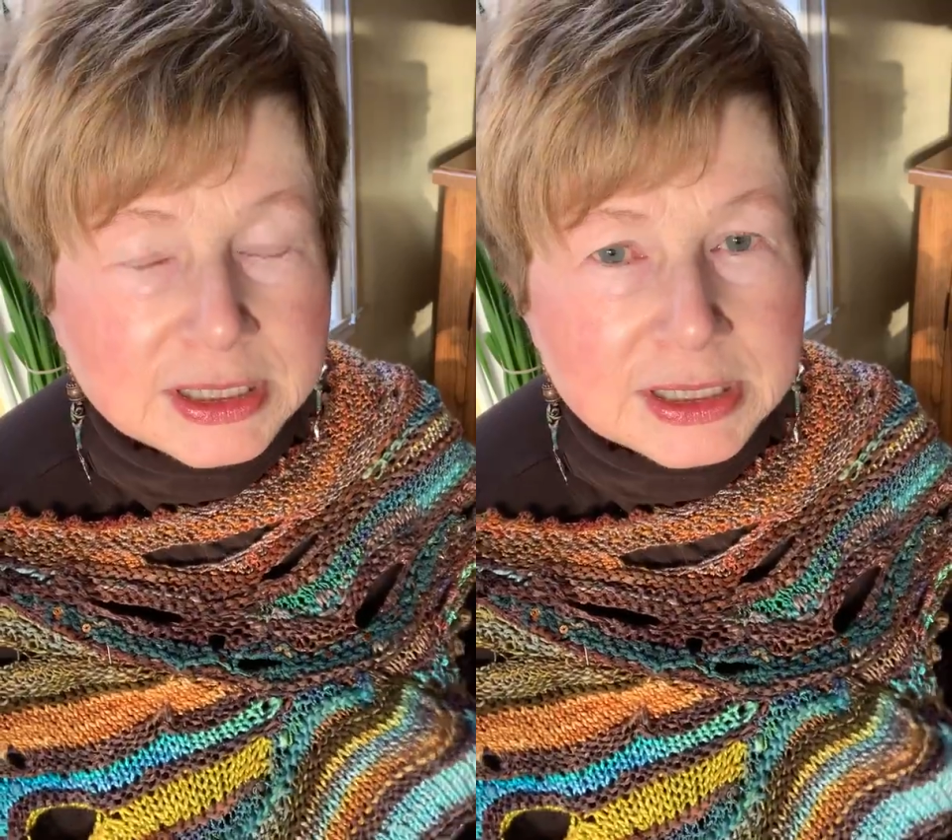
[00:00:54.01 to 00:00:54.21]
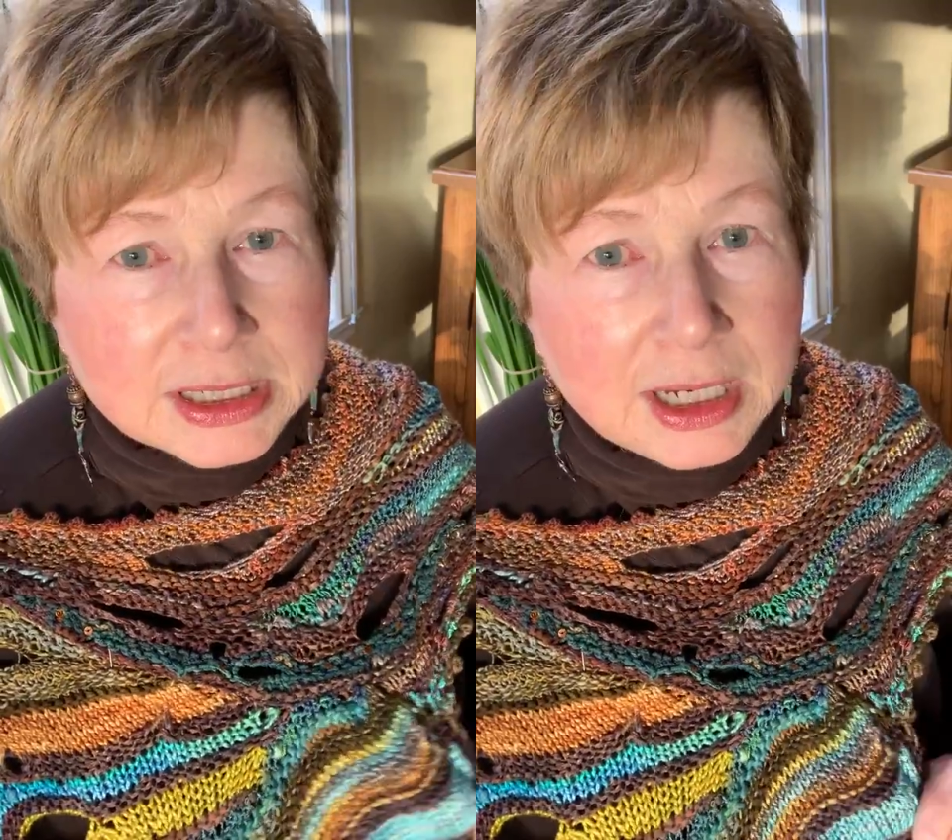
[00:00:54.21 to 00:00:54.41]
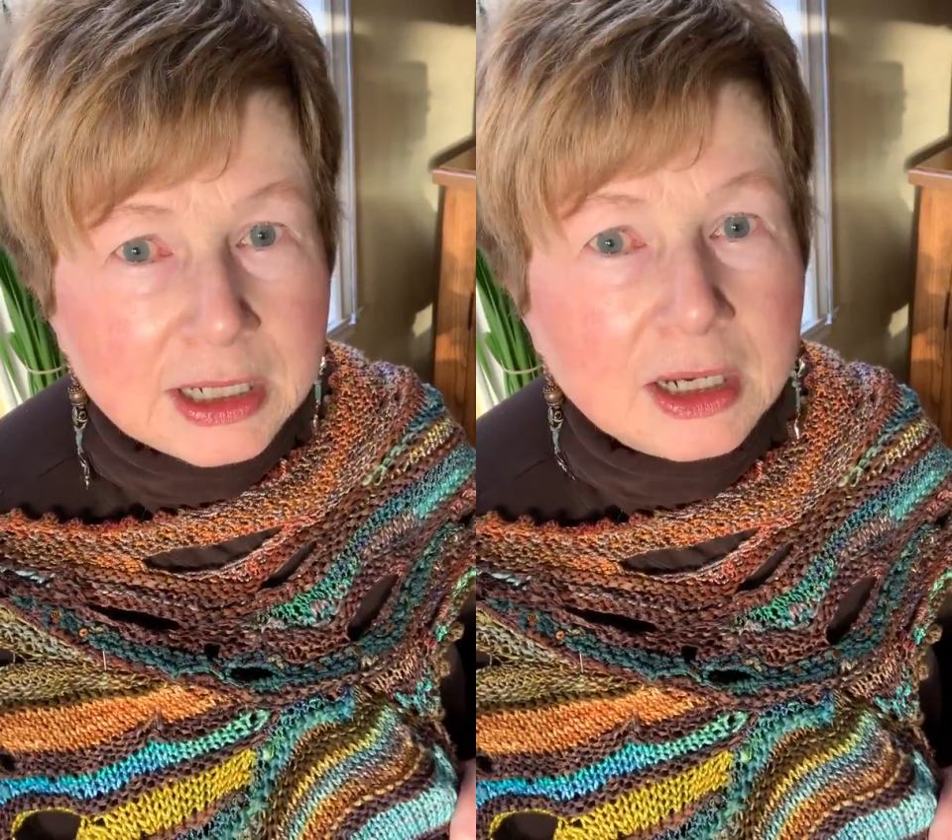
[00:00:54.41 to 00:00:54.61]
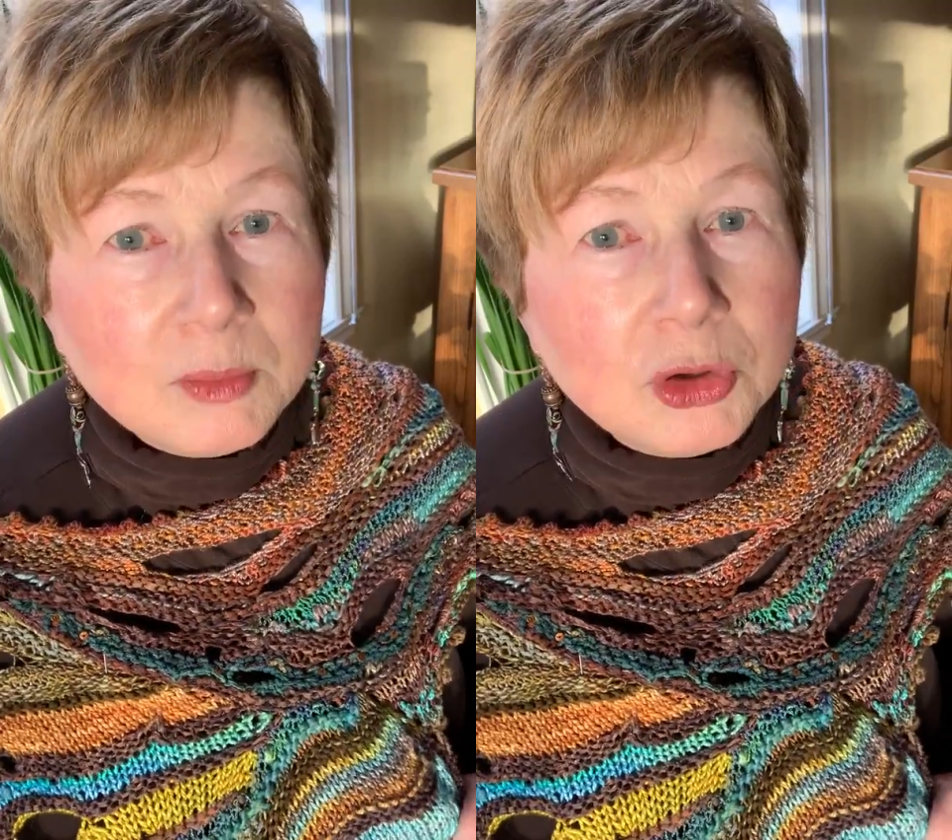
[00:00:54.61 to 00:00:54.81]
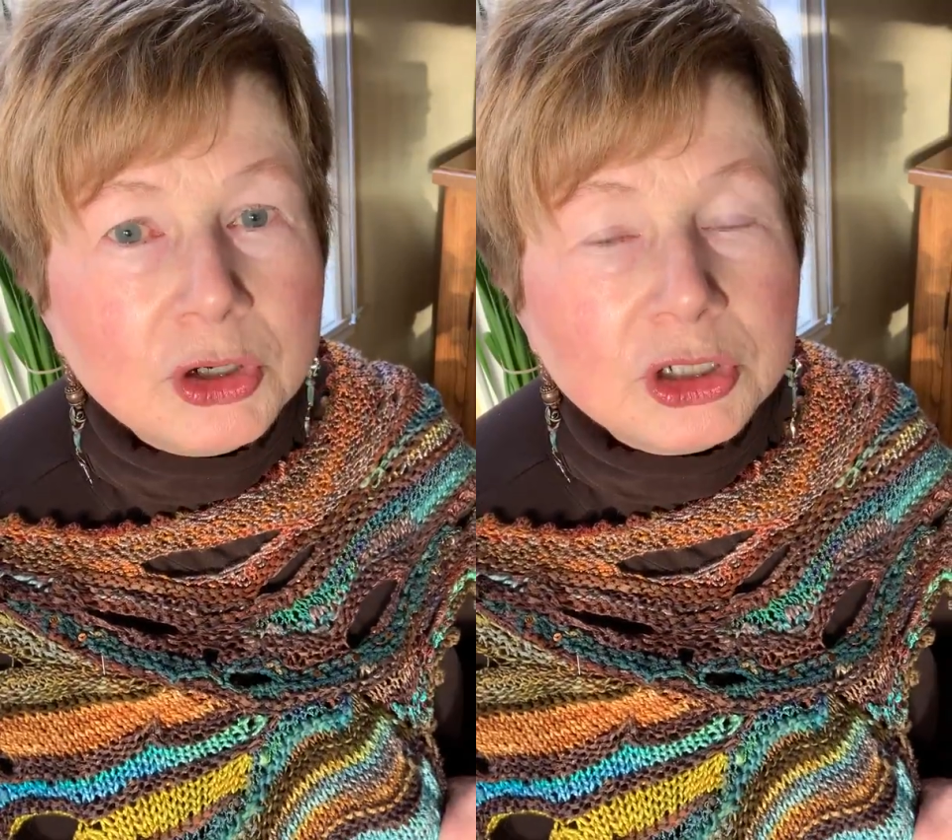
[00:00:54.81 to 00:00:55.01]
design,
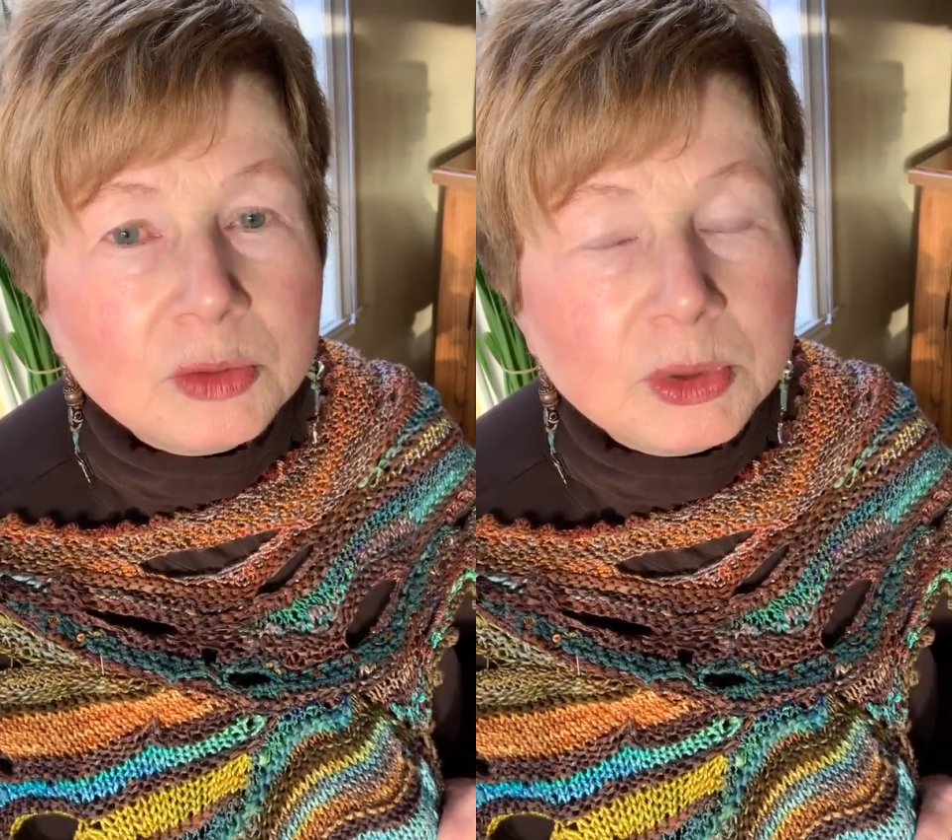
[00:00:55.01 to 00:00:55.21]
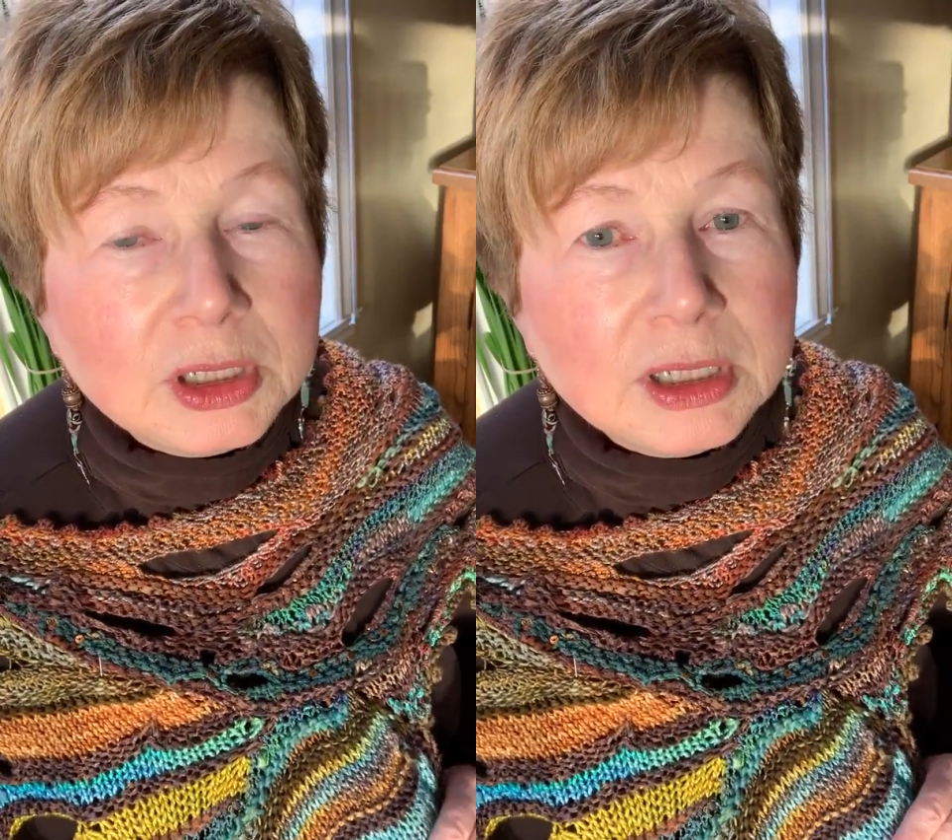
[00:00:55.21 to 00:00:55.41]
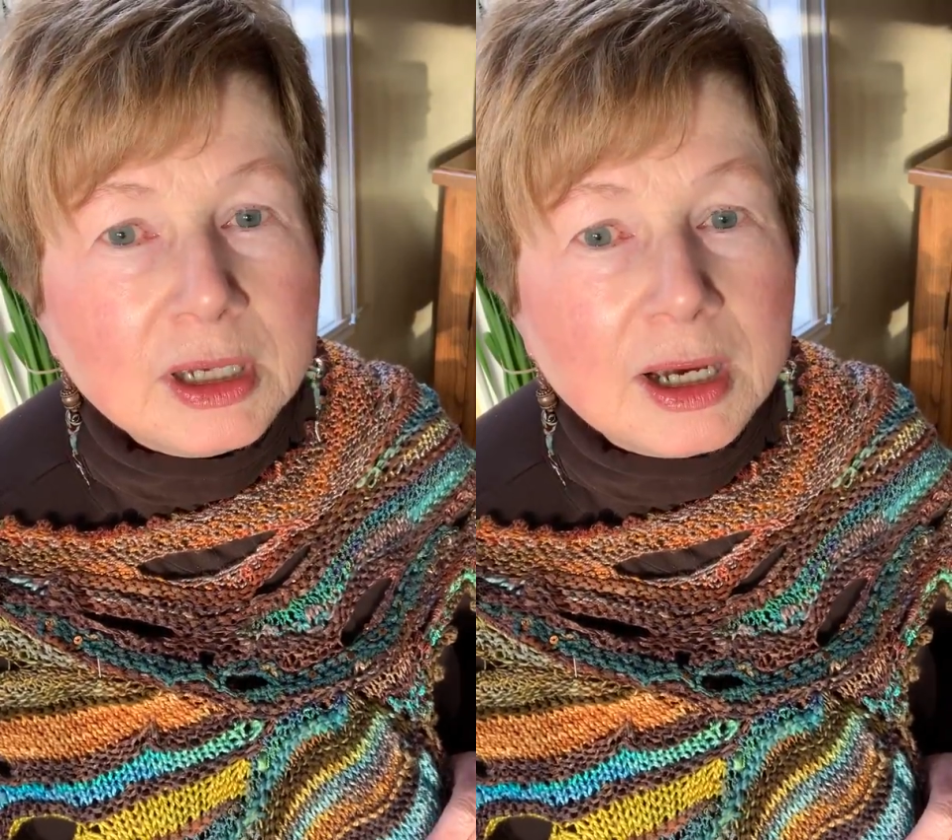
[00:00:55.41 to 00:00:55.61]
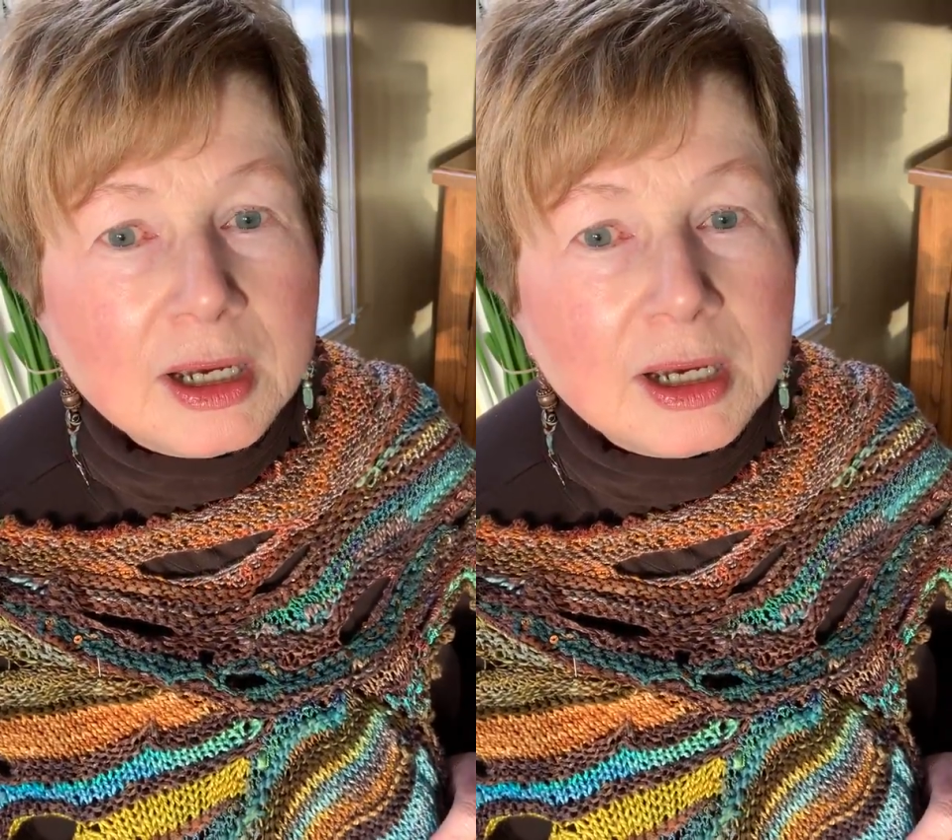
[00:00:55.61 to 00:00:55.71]
I'm going to be